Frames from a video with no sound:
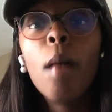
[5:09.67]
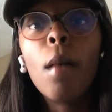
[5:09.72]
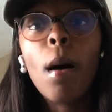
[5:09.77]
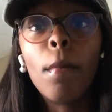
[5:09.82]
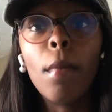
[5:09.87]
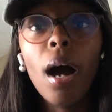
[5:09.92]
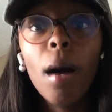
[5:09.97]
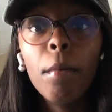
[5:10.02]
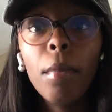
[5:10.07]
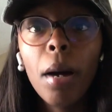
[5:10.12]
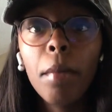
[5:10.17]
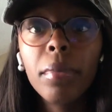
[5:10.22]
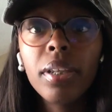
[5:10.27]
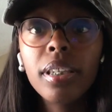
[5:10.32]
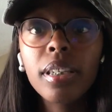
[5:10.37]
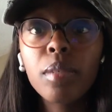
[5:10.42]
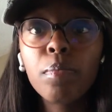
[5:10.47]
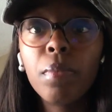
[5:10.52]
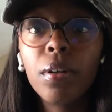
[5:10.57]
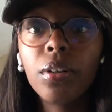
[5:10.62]
My mom bought me
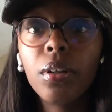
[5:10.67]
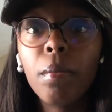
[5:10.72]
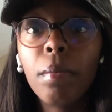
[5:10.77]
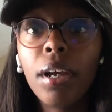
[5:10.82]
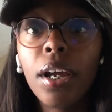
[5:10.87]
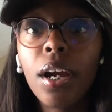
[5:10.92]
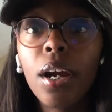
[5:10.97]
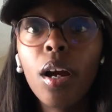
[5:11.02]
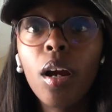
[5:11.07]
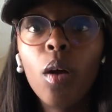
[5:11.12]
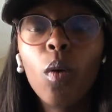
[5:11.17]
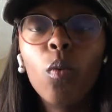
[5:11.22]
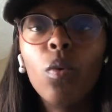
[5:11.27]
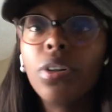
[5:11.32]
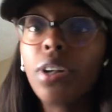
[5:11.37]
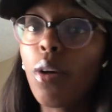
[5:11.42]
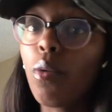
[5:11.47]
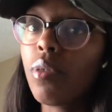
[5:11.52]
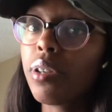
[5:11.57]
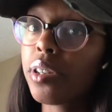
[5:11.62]
this Build-A-Bear
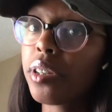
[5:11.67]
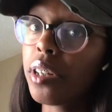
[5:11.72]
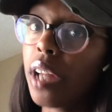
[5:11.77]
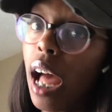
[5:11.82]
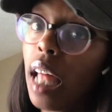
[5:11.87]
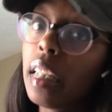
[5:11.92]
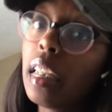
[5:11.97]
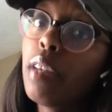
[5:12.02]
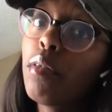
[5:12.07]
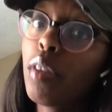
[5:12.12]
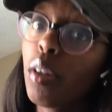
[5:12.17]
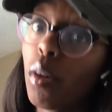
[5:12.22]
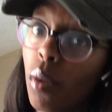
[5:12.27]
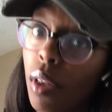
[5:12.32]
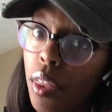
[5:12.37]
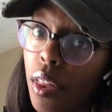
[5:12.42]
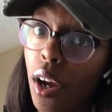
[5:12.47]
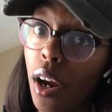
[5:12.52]
when I was not living with